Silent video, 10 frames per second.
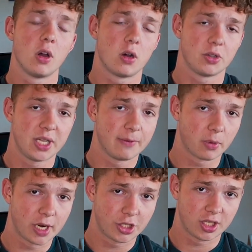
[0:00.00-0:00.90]
on the
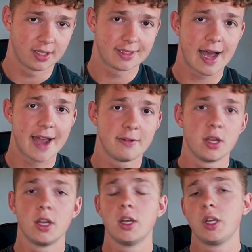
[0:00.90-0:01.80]
information inside.
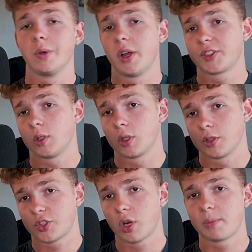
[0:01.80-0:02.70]
You'll also learn
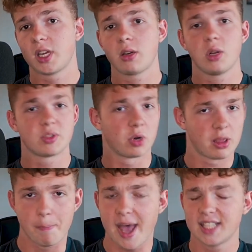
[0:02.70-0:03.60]
scripting. It's one of the
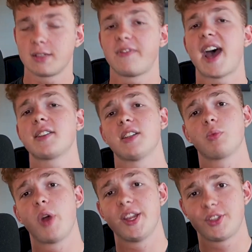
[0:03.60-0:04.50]
best, fastest
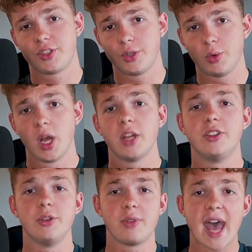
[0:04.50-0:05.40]
ways to
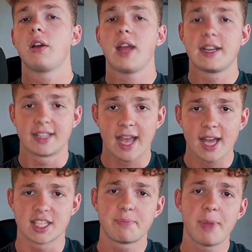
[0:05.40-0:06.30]
do that and to get
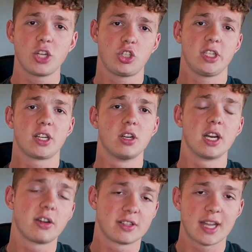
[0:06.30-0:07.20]
especially a good
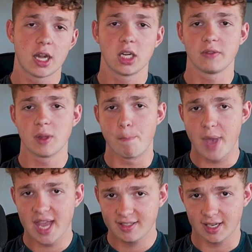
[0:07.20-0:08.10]
understanding of the
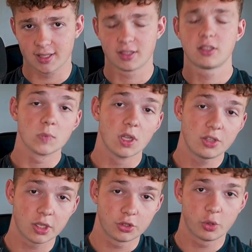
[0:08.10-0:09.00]
basics.
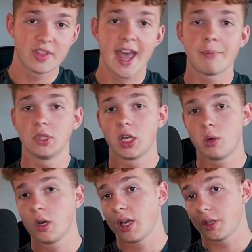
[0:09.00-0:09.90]
So join that
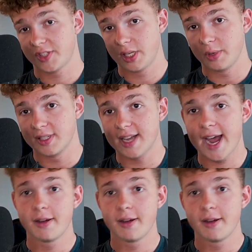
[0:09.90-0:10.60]
below. I'll see you inside.